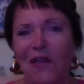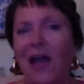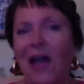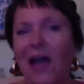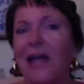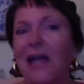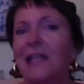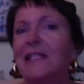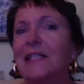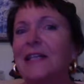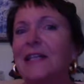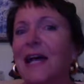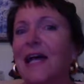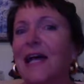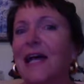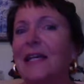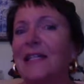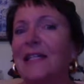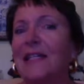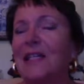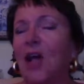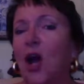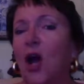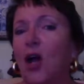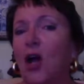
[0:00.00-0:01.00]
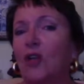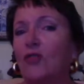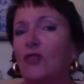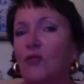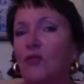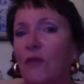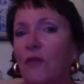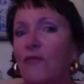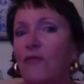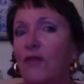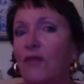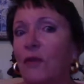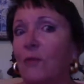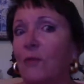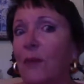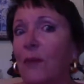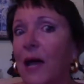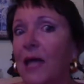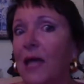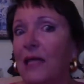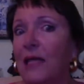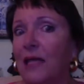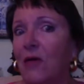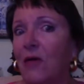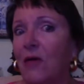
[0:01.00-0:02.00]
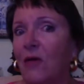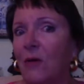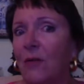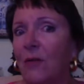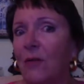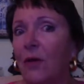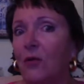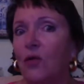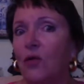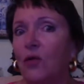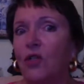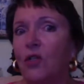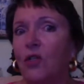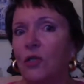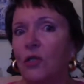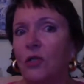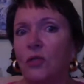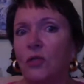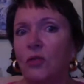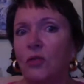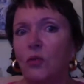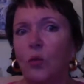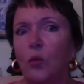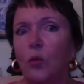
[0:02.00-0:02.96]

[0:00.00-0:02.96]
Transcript: fire signs are driven by their emotions,